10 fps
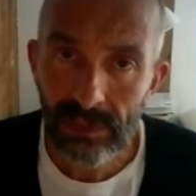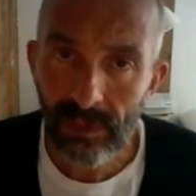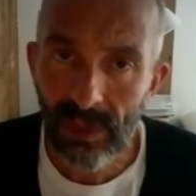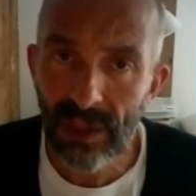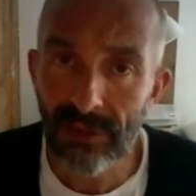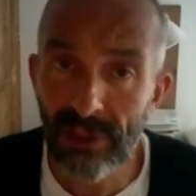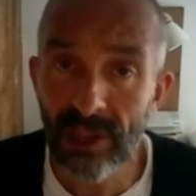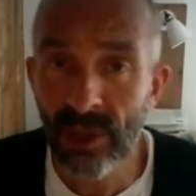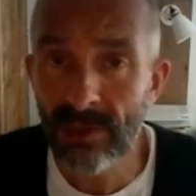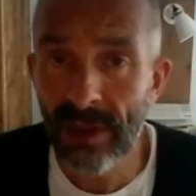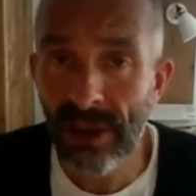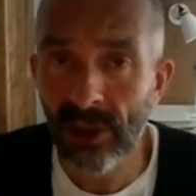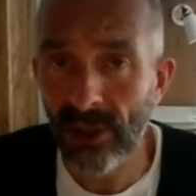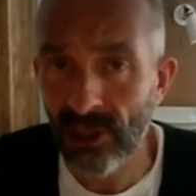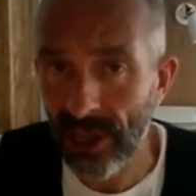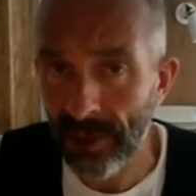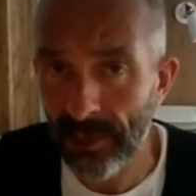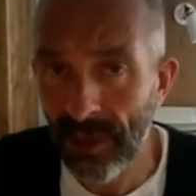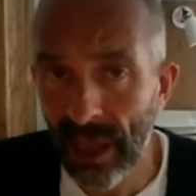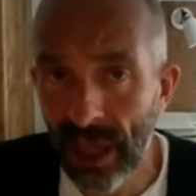The first one is about culture
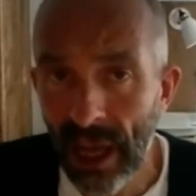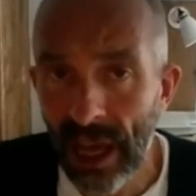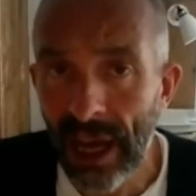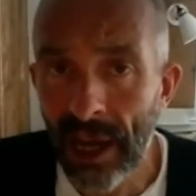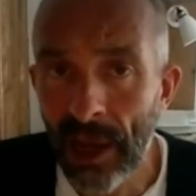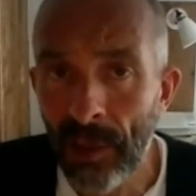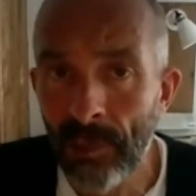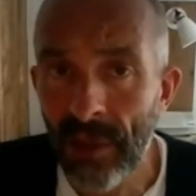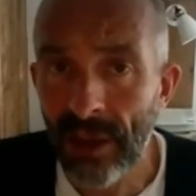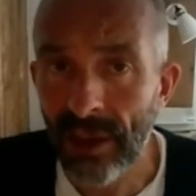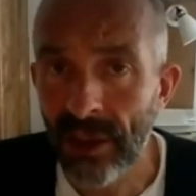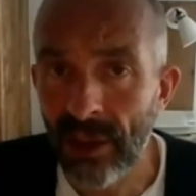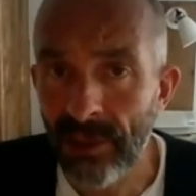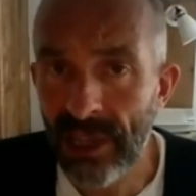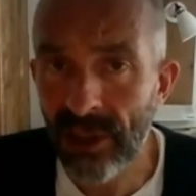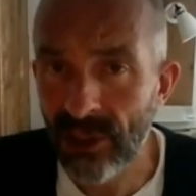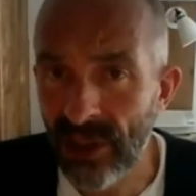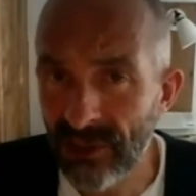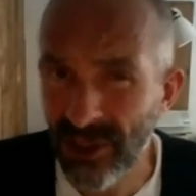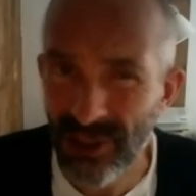and company culture. And I've
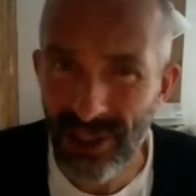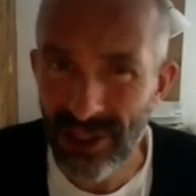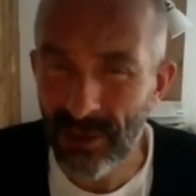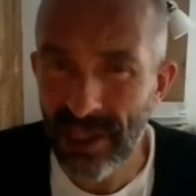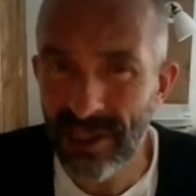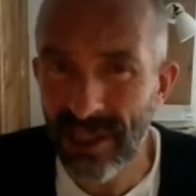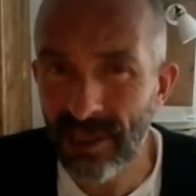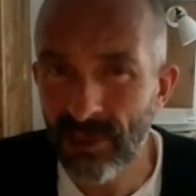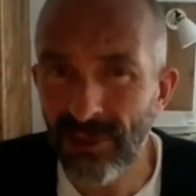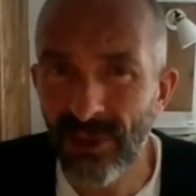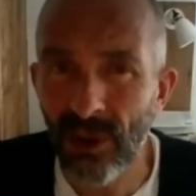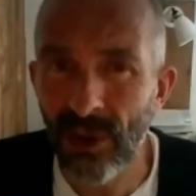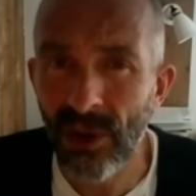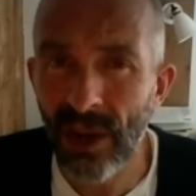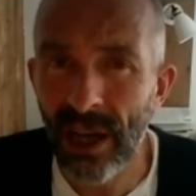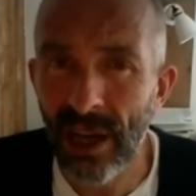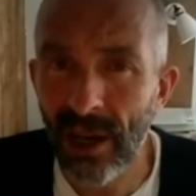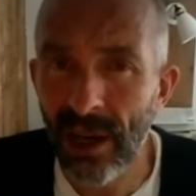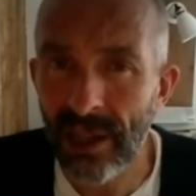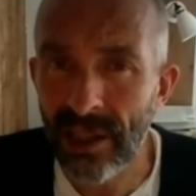touched on some of these things before
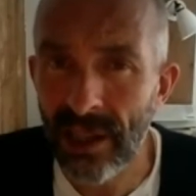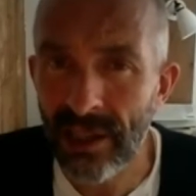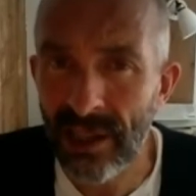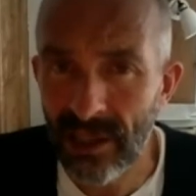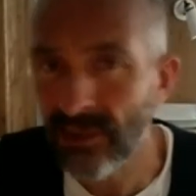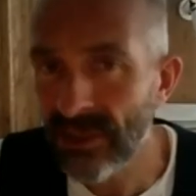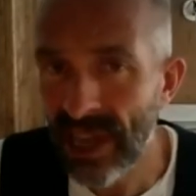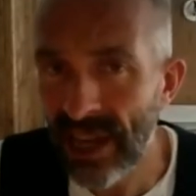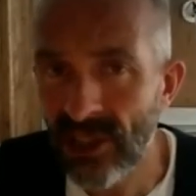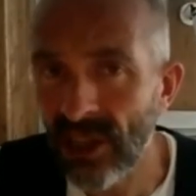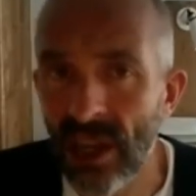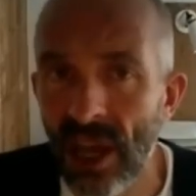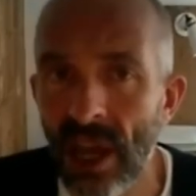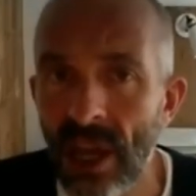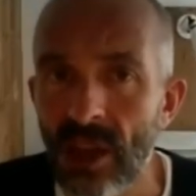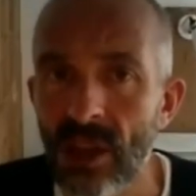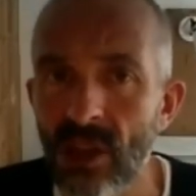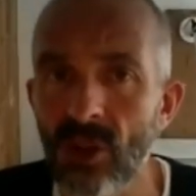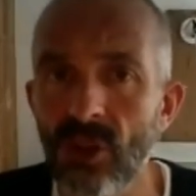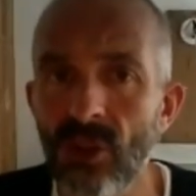in this conversation.
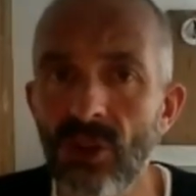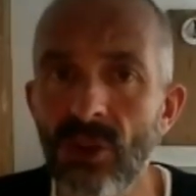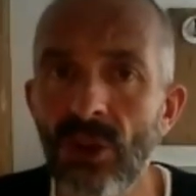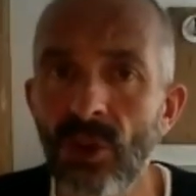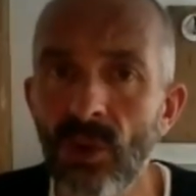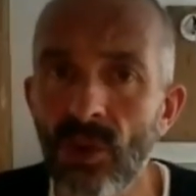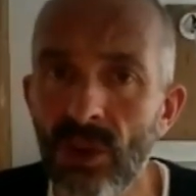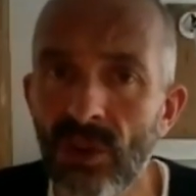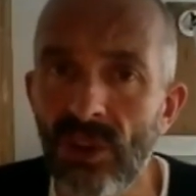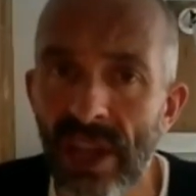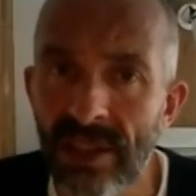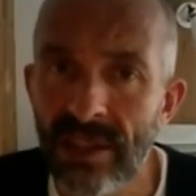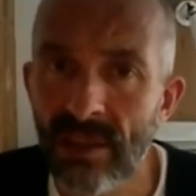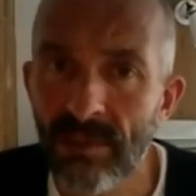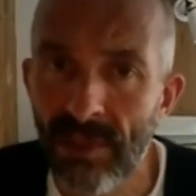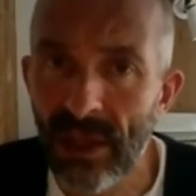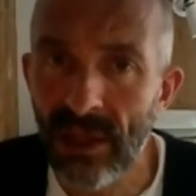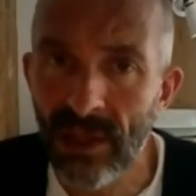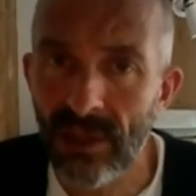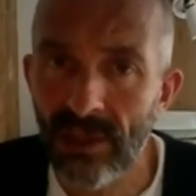You need to build,